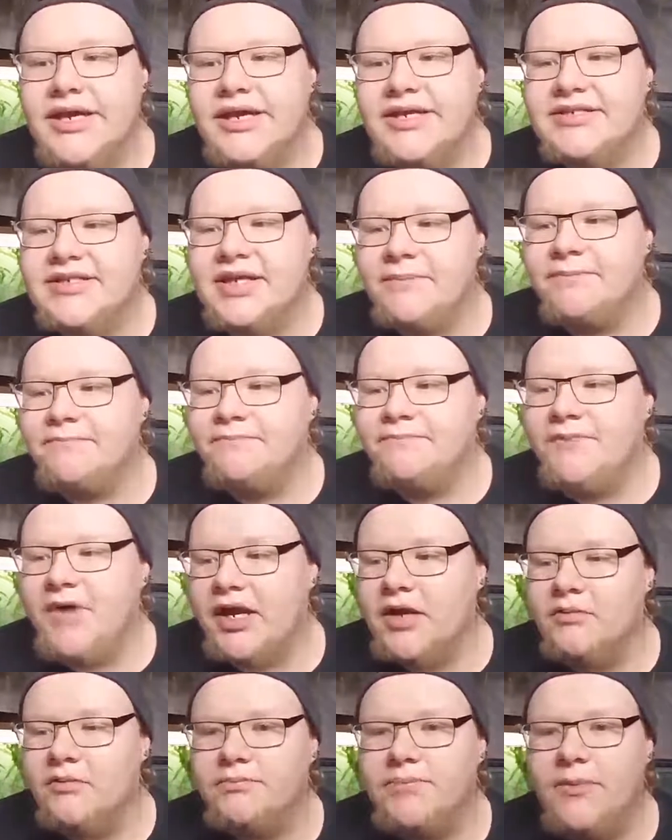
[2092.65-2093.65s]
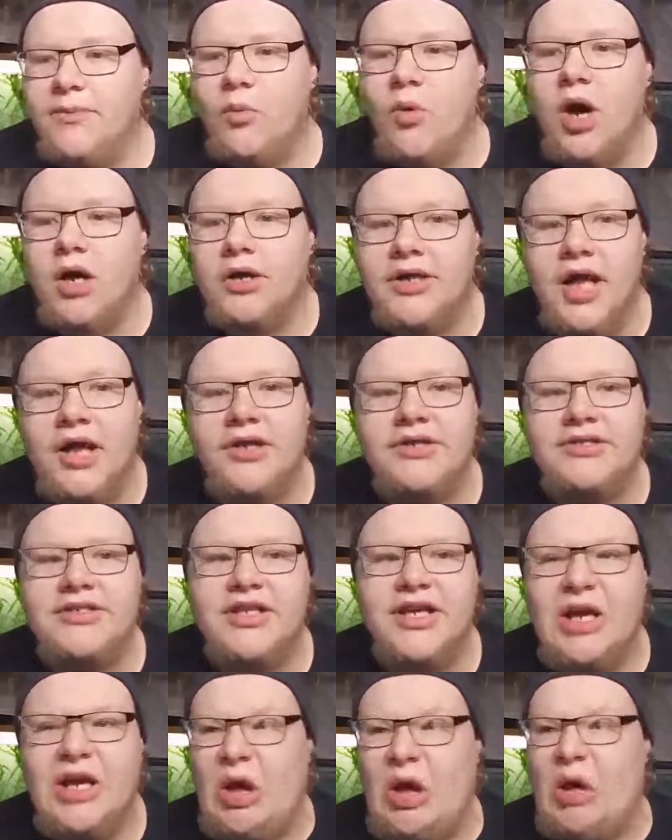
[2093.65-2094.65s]
because I fucking people walk down here and say
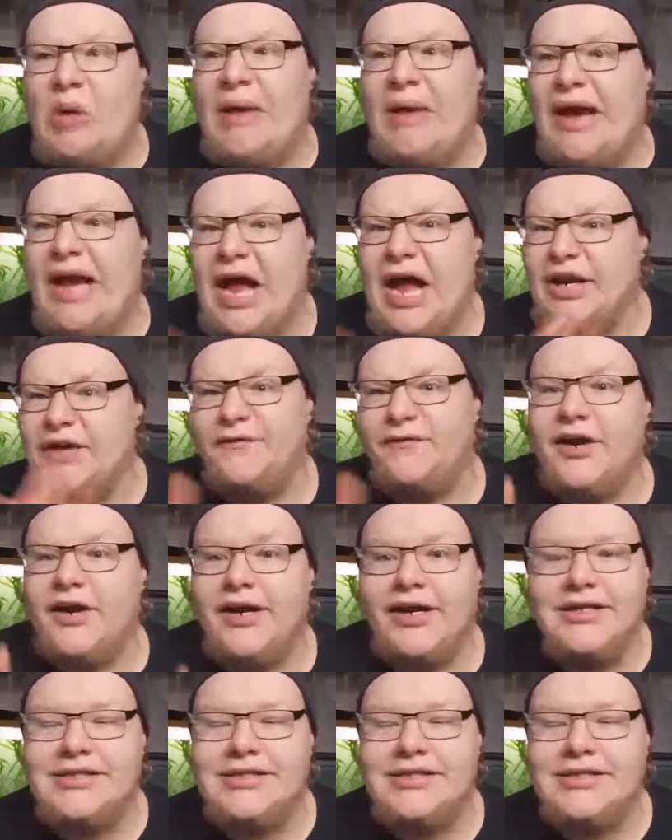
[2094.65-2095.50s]
like, "Oh my god, you freak!"